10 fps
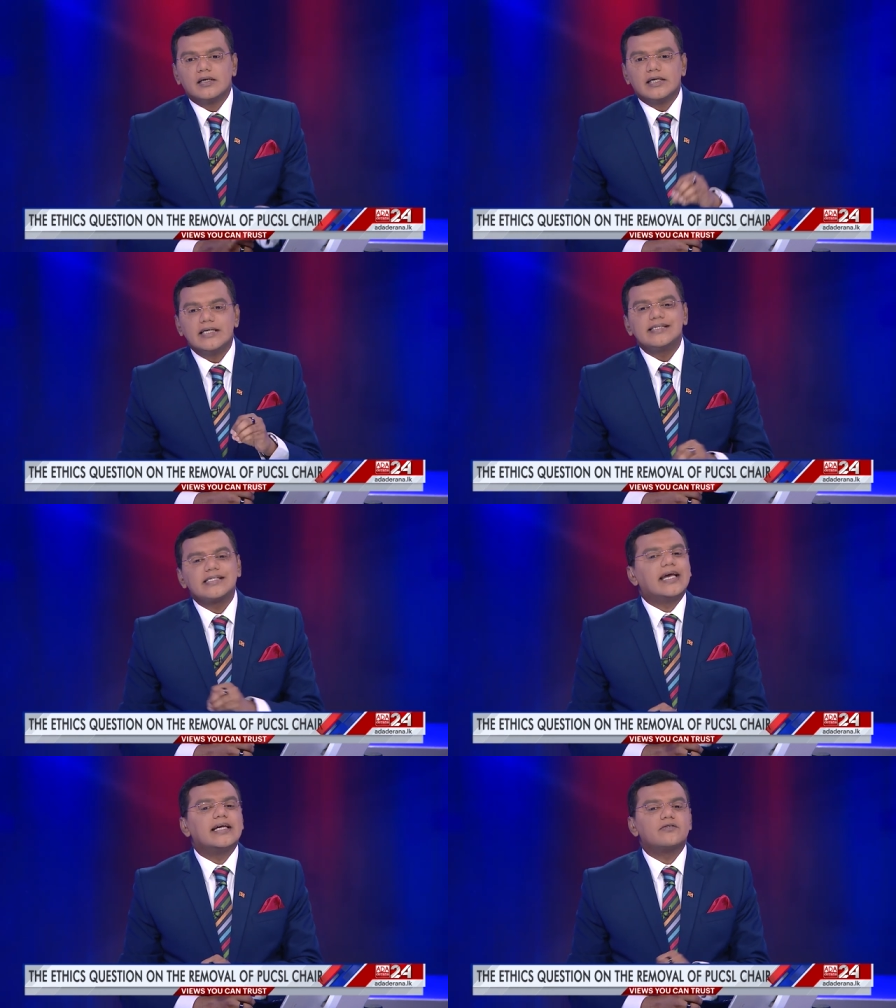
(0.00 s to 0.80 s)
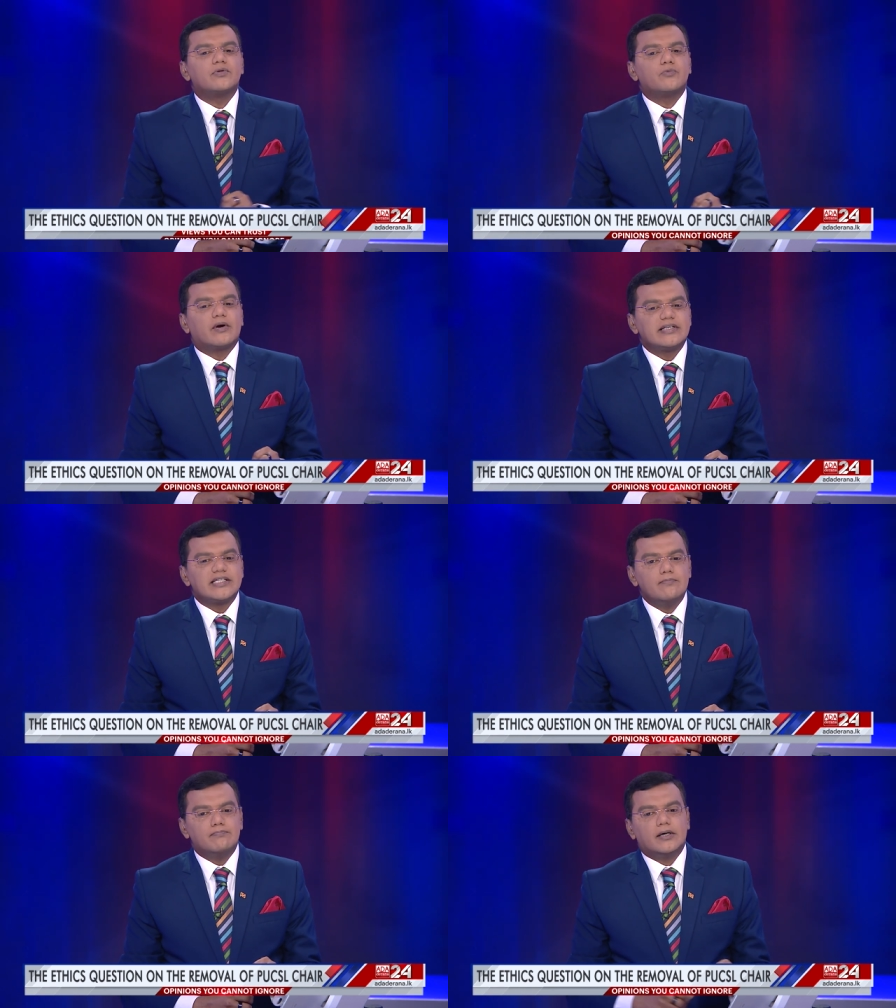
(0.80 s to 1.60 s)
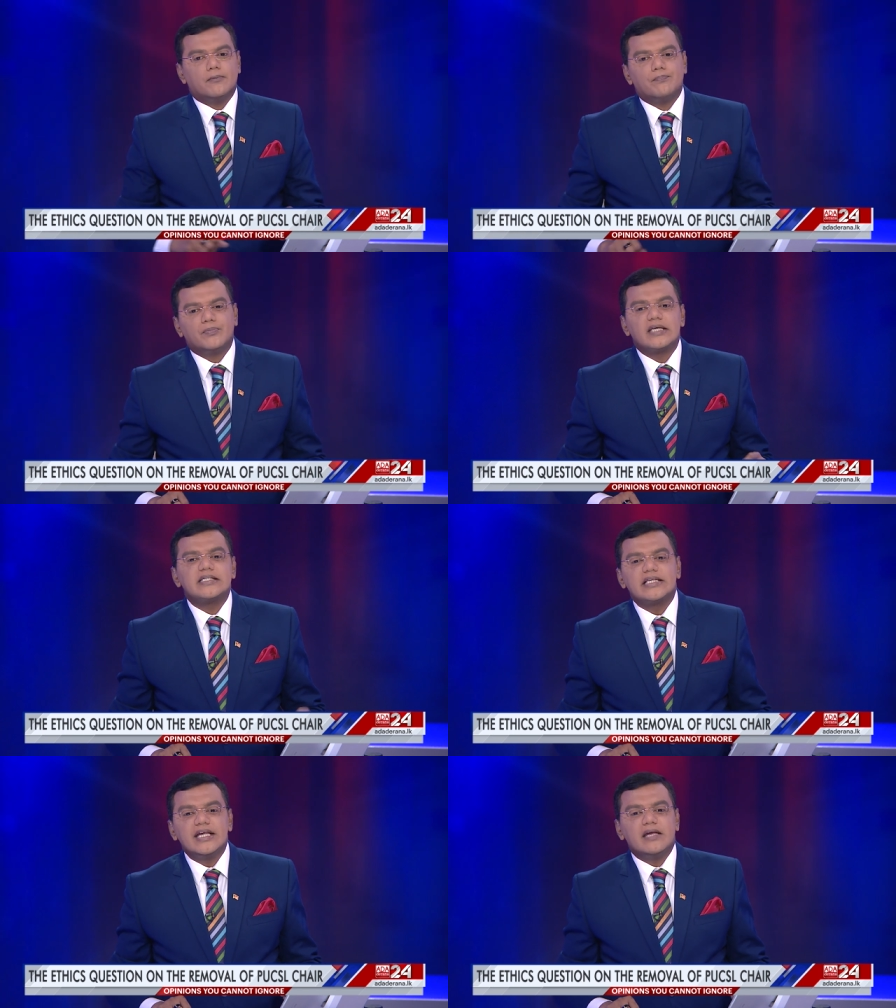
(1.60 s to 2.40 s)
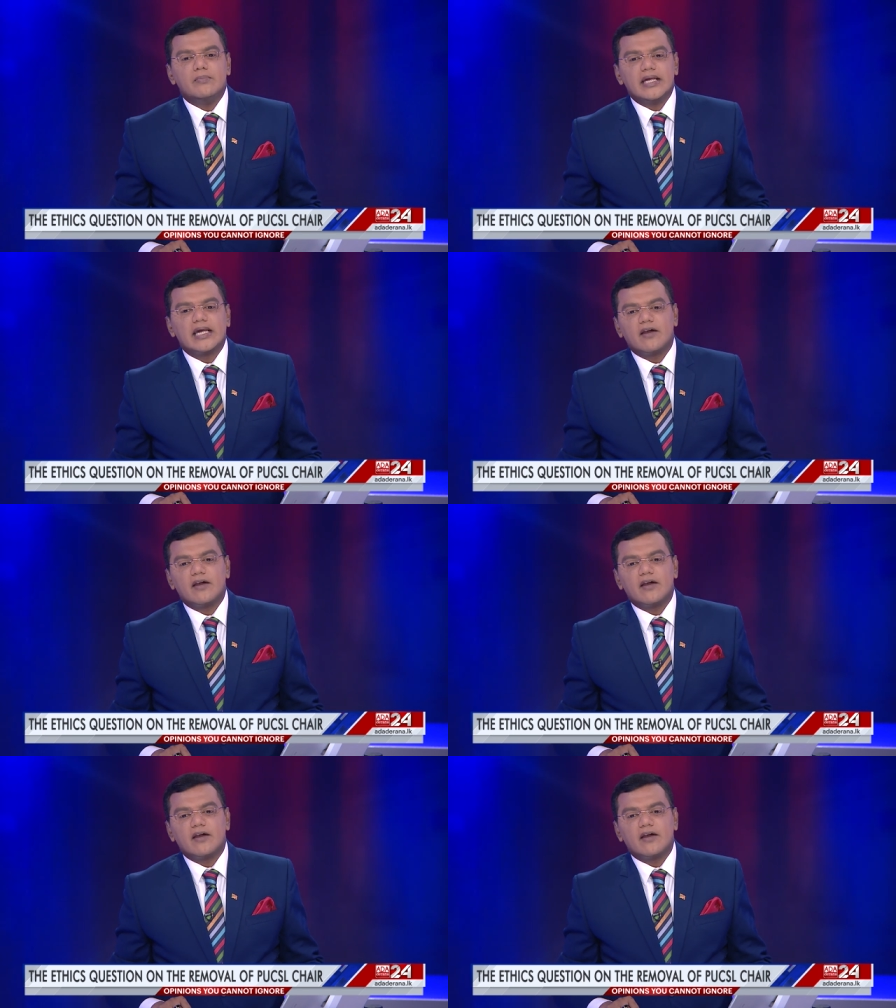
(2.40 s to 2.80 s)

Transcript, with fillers: His case was very simple. The CEB